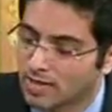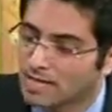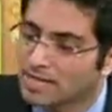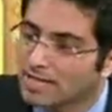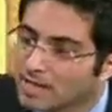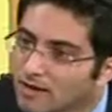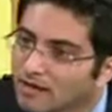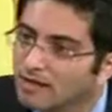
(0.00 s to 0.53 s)

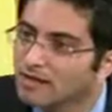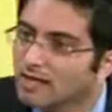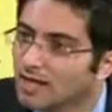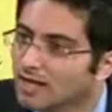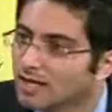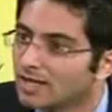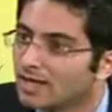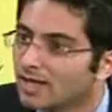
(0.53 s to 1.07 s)
Even
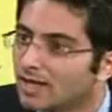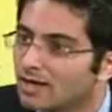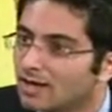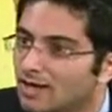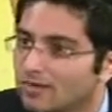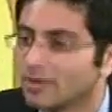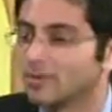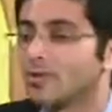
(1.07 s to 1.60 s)
the idea
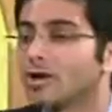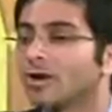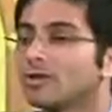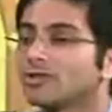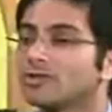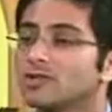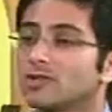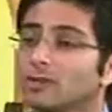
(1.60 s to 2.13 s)
that
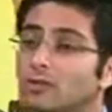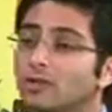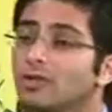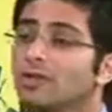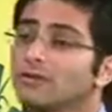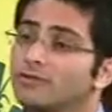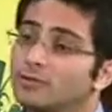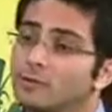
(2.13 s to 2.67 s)
marriage is a
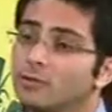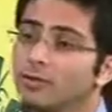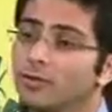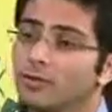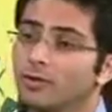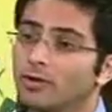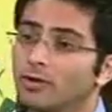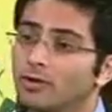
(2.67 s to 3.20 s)
union of two
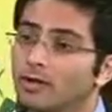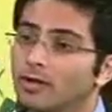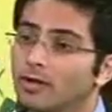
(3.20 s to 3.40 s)
people,